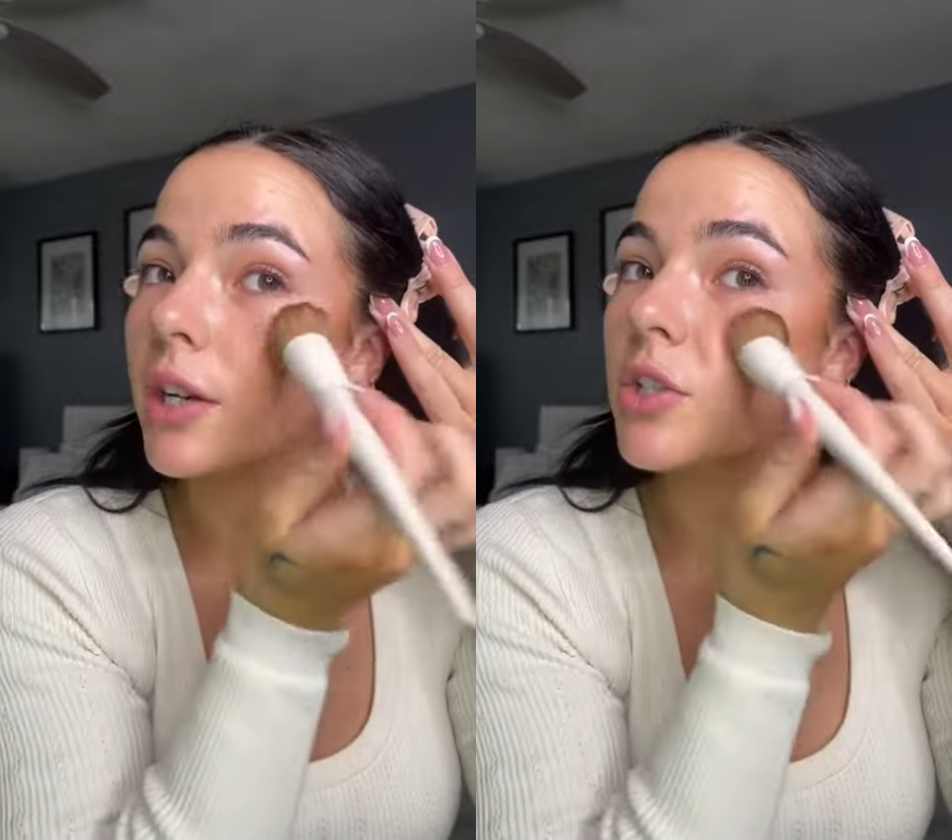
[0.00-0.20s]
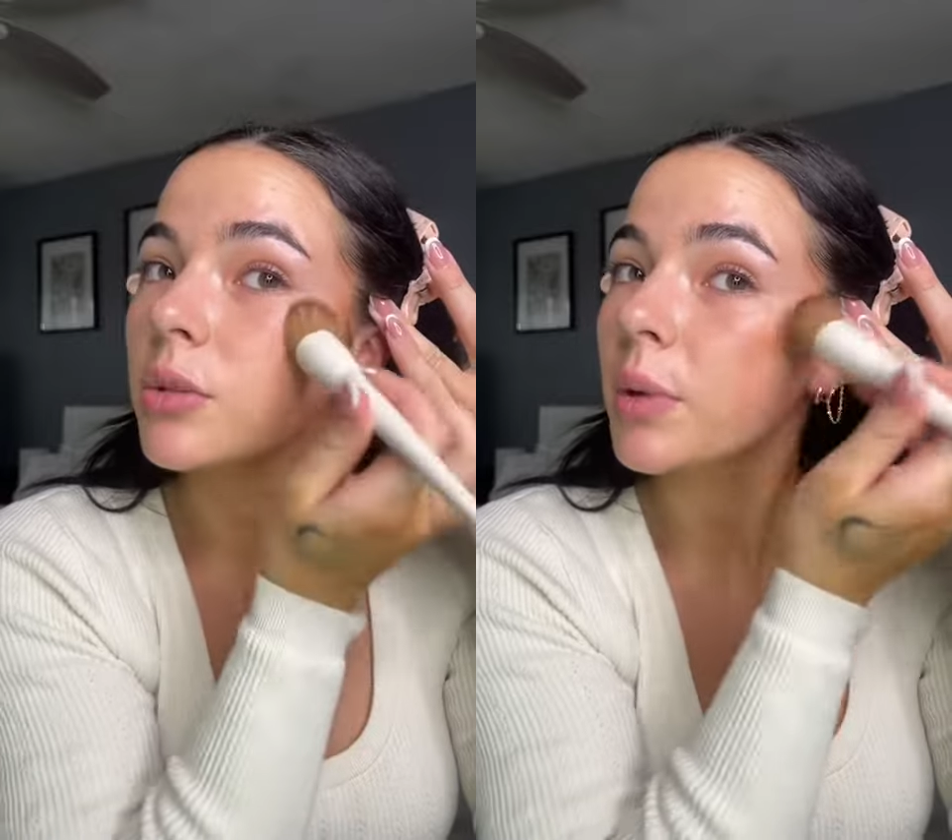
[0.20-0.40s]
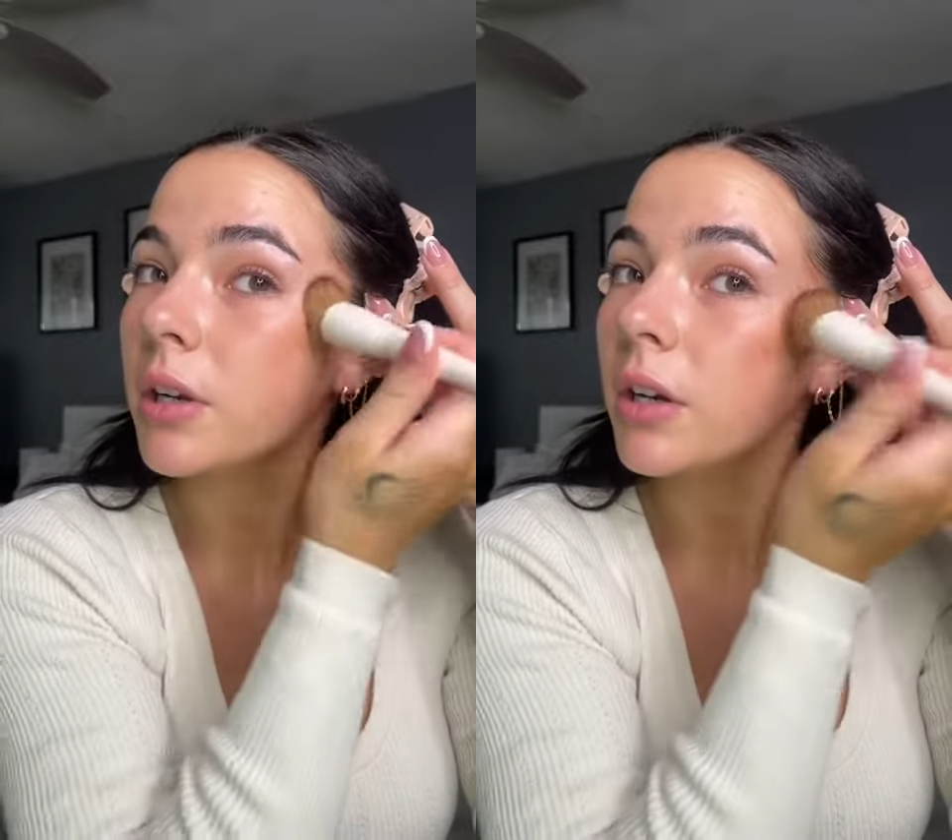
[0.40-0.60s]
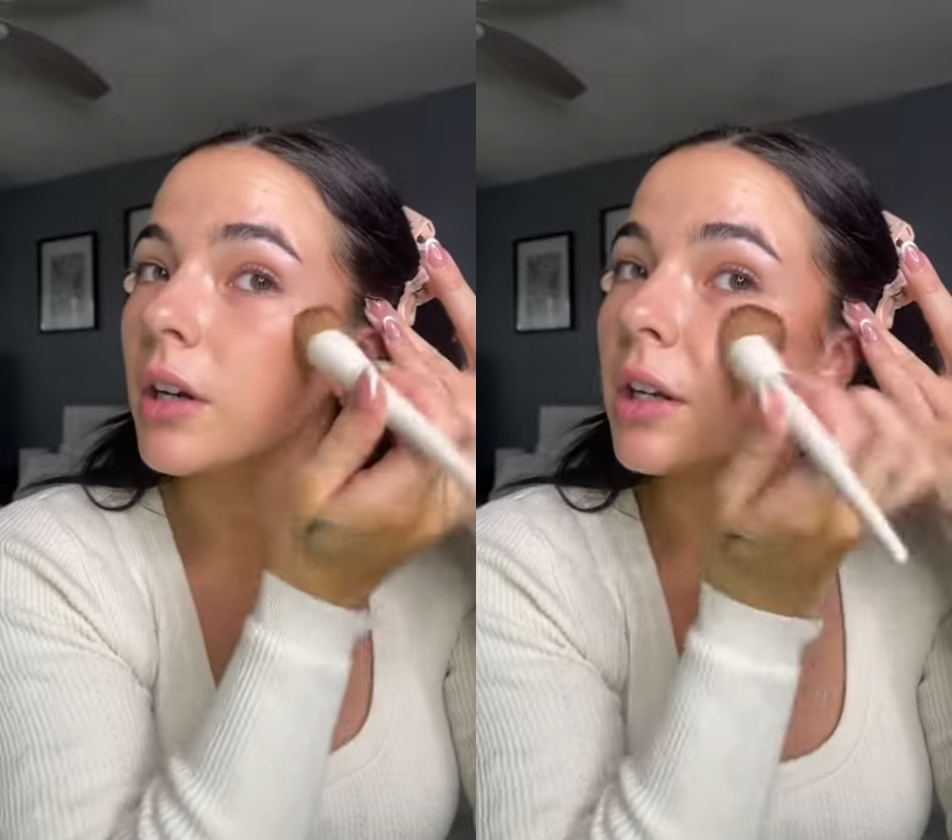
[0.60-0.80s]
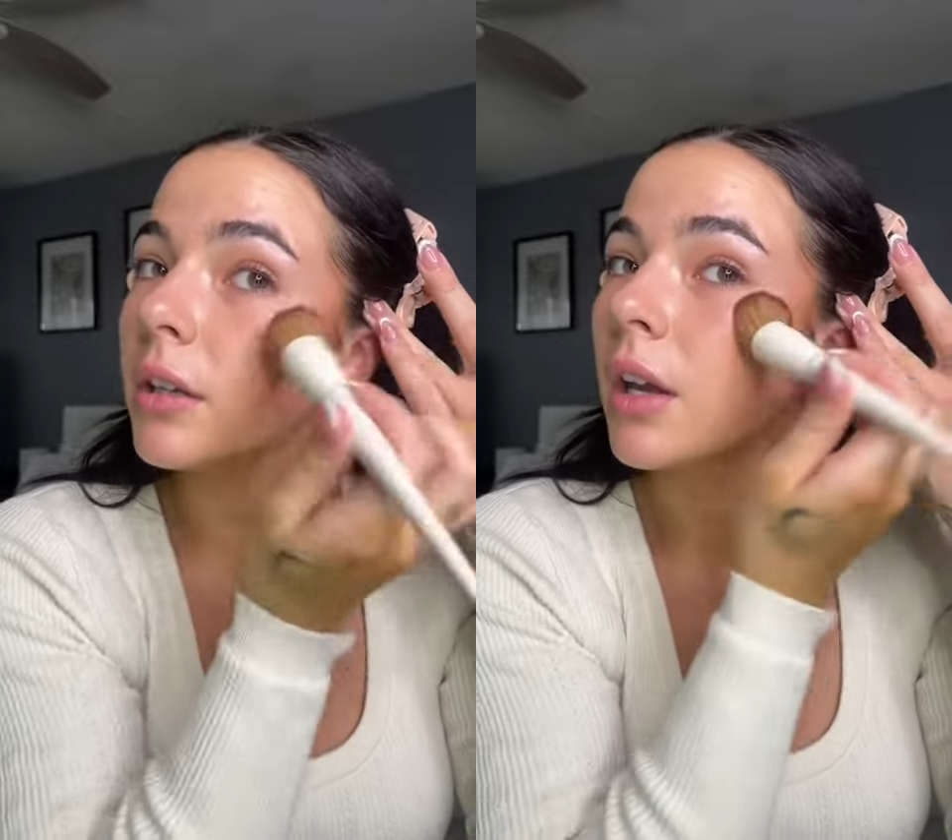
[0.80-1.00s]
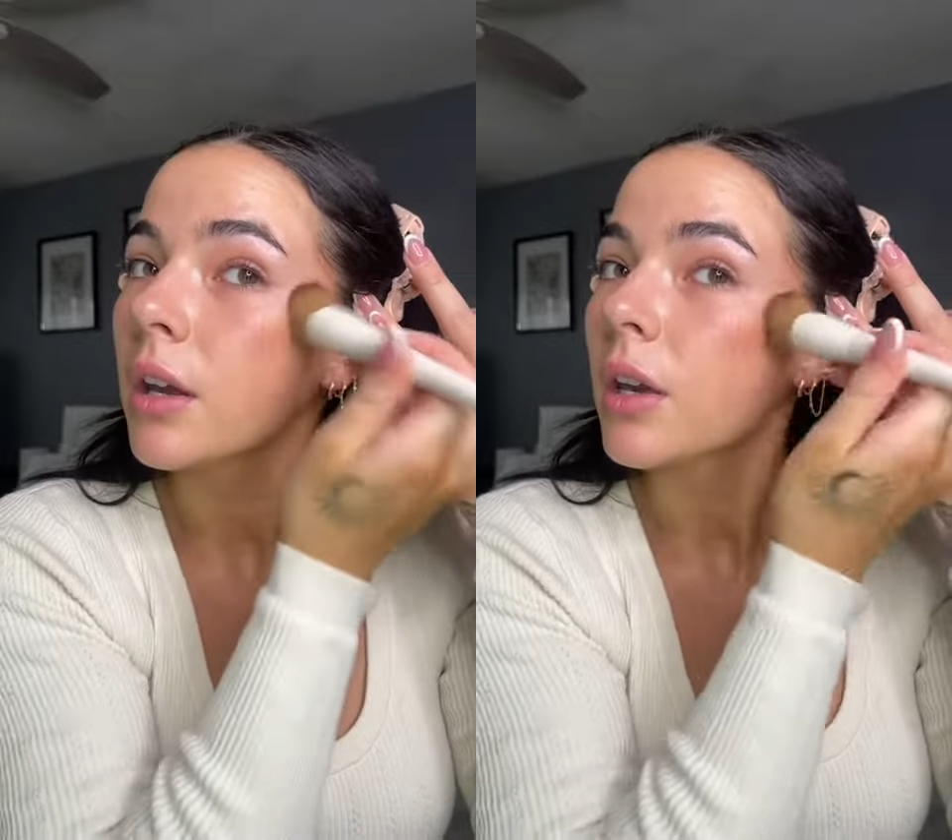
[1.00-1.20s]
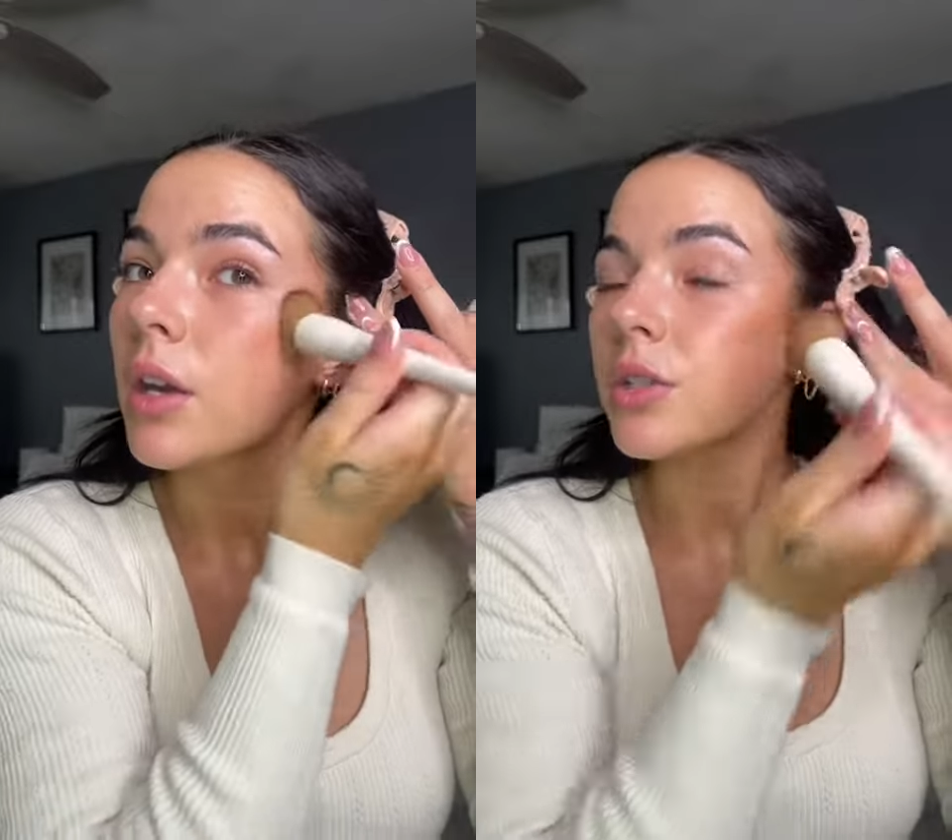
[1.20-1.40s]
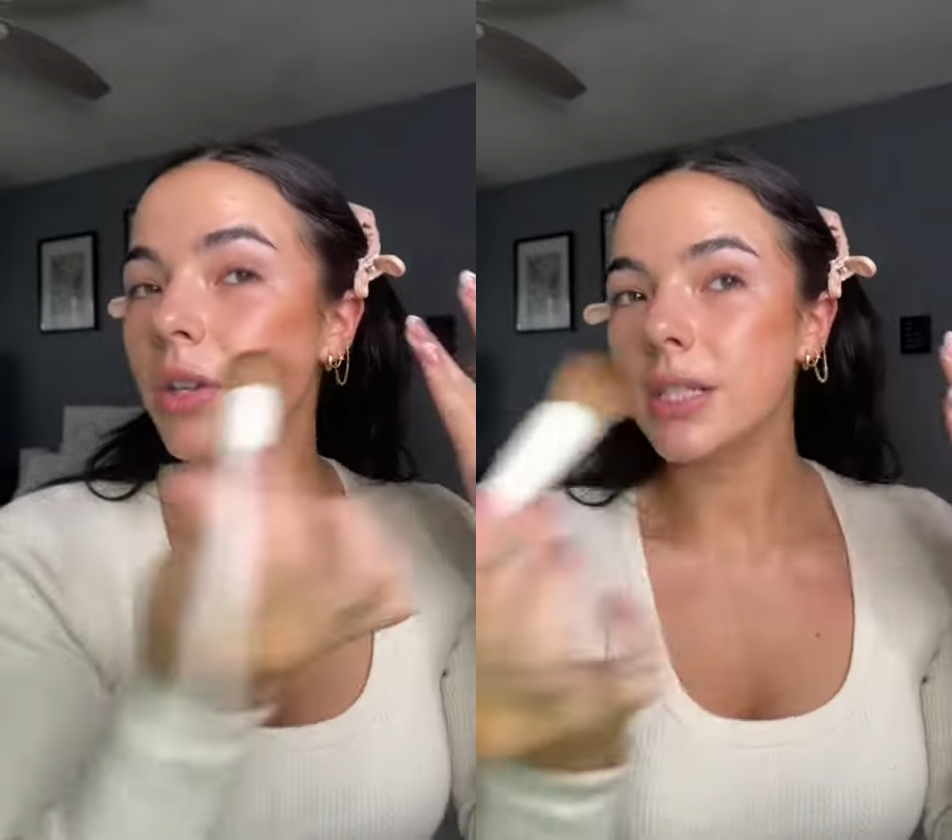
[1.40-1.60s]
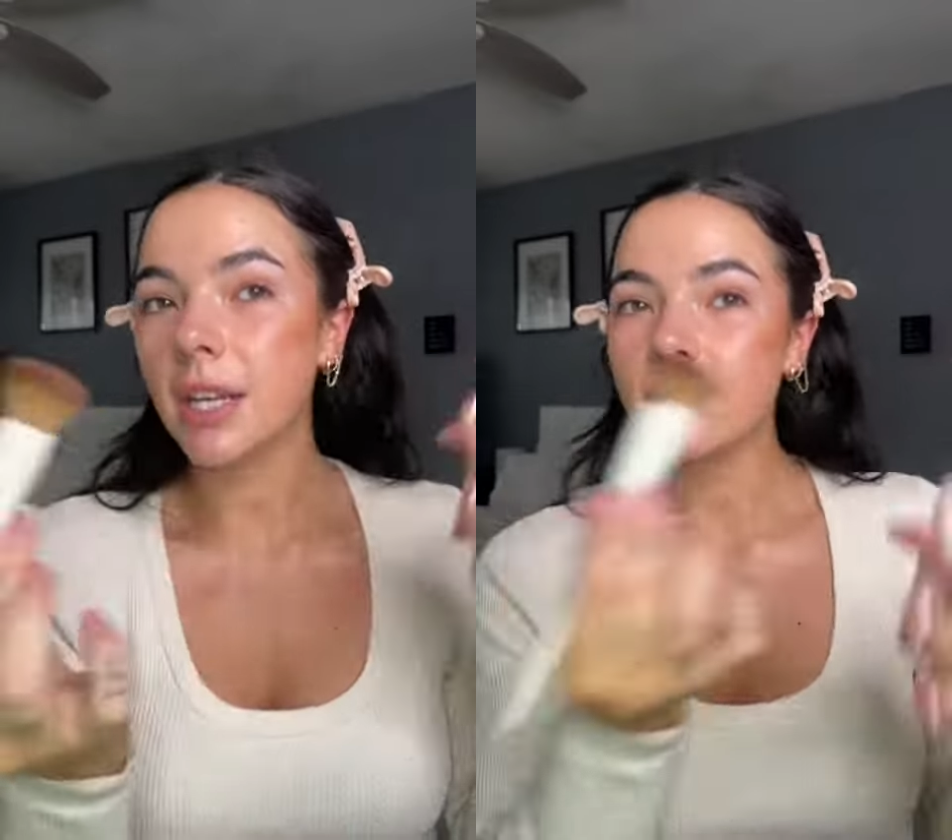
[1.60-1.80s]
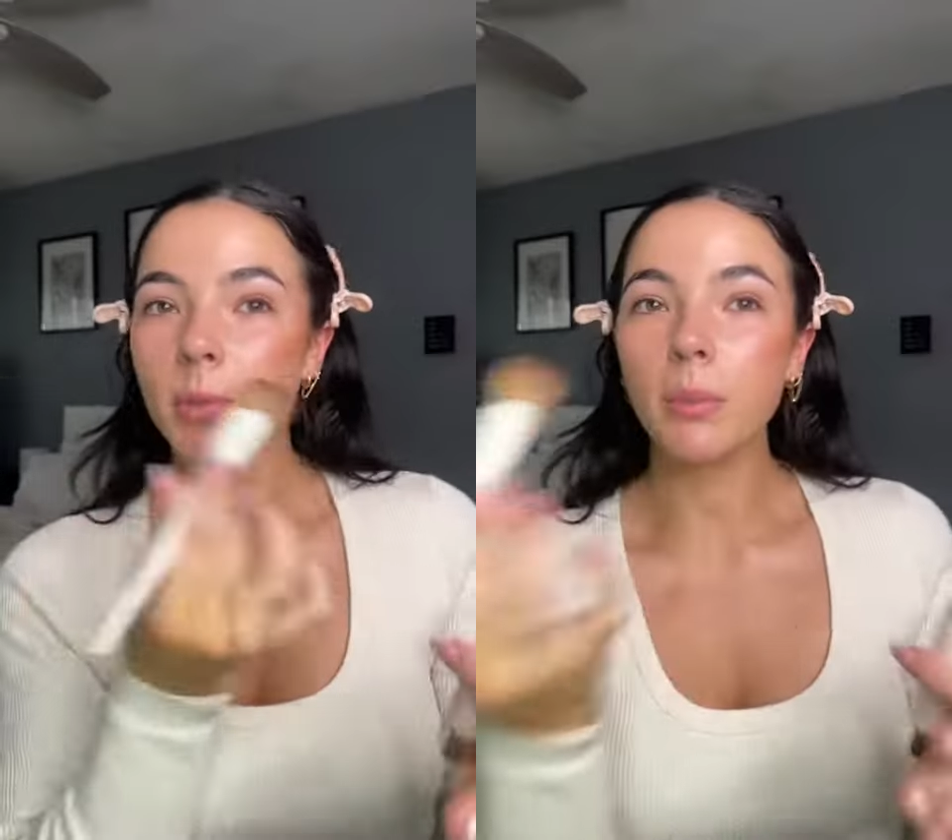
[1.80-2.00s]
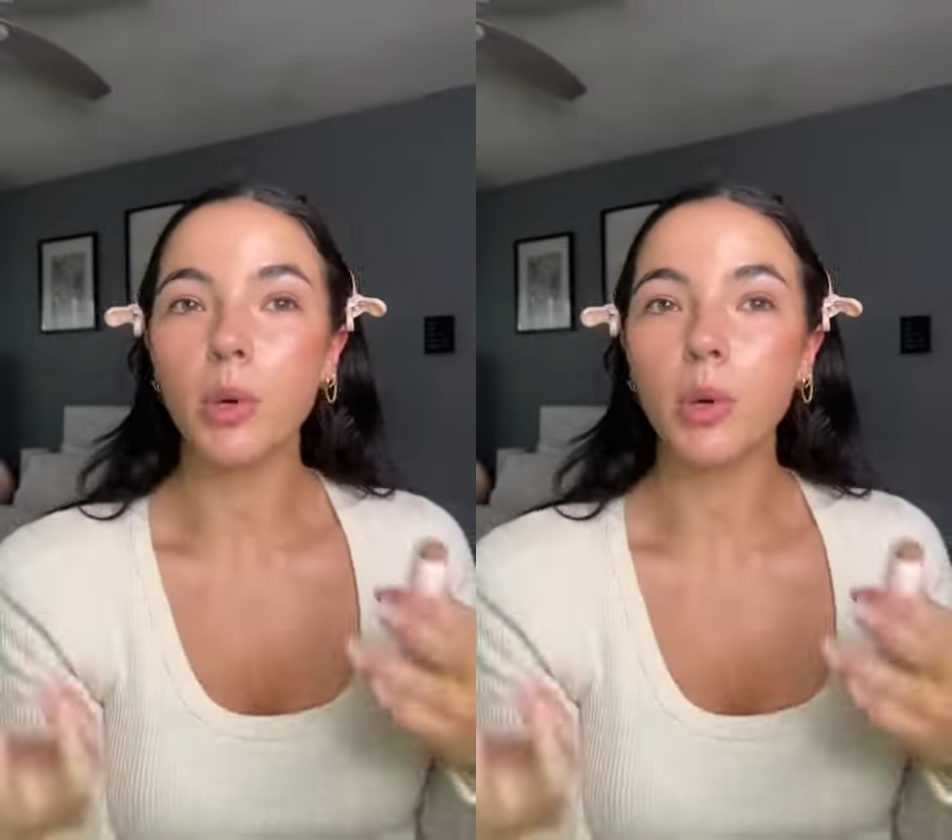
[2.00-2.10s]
to put it on, so this gives me